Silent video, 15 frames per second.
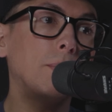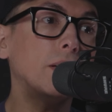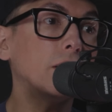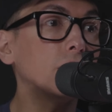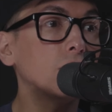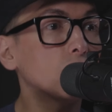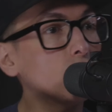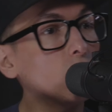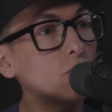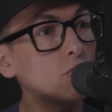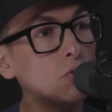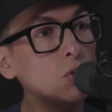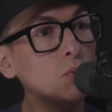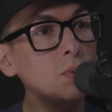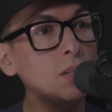I'm not going to start
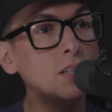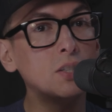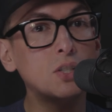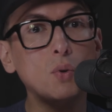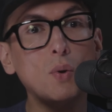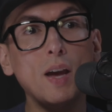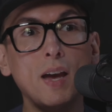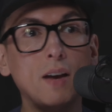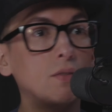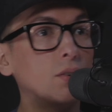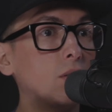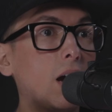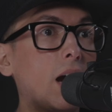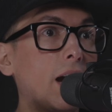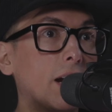filming until I have
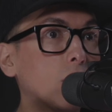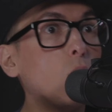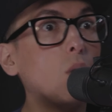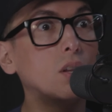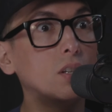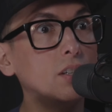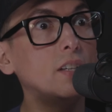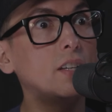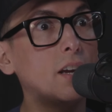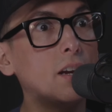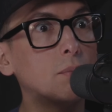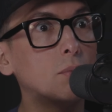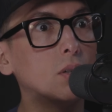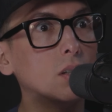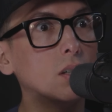a high quality
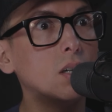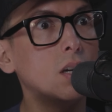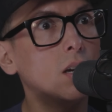camera.